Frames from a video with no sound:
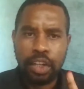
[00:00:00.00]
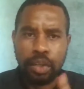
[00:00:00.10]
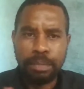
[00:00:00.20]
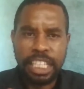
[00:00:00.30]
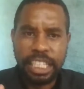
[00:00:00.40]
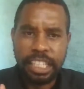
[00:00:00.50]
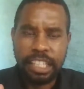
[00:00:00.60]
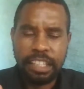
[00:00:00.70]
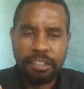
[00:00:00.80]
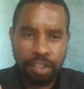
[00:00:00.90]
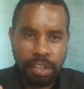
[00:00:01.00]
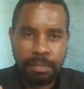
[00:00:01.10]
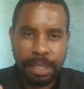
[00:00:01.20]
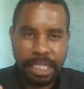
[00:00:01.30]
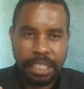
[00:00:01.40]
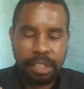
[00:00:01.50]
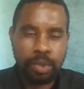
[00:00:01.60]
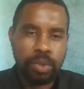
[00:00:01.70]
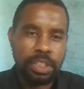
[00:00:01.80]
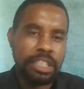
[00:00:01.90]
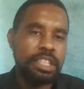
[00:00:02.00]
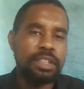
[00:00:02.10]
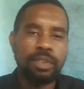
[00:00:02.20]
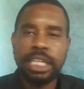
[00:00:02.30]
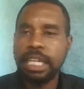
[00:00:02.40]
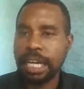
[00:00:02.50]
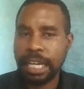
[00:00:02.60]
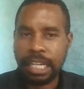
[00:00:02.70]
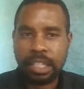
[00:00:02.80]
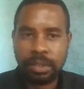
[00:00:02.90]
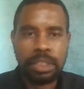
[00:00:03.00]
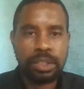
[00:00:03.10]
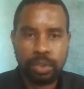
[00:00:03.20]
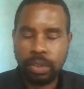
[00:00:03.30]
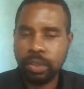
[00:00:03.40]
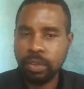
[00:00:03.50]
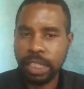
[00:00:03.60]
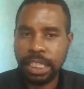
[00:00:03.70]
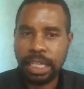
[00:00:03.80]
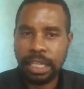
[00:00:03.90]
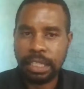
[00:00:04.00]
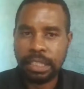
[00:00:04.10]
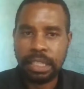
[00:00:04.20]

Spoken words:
community involvement. So this is when a grantor wants to know whether